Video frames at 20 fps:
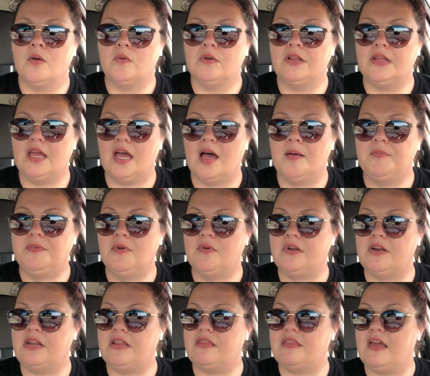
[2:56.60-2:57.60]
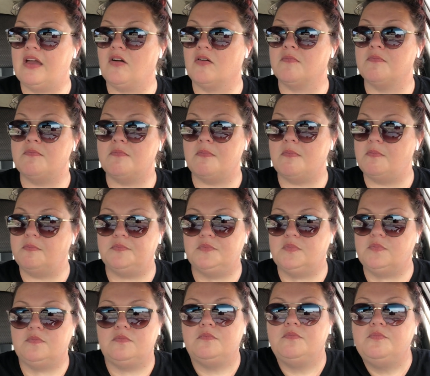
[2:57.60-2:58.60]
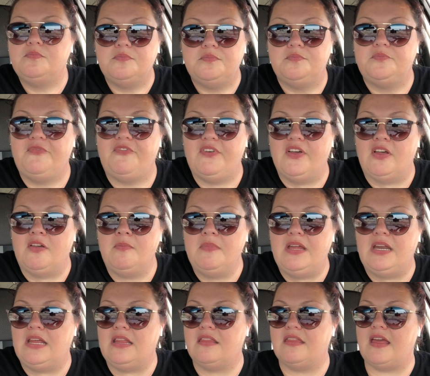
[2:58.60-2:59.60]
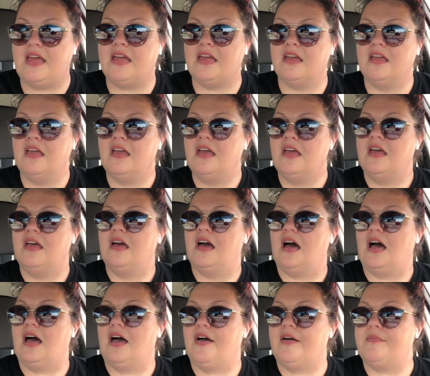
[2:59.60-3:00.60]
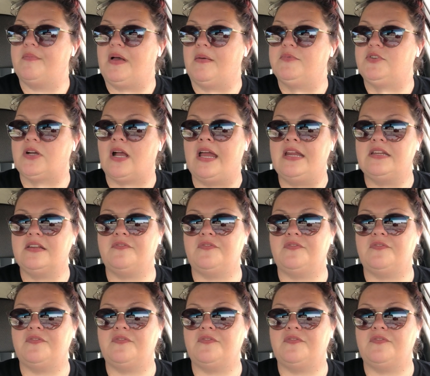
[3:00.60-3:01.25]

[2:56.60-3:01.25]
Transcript: really upload anything or film anything um, i'm trying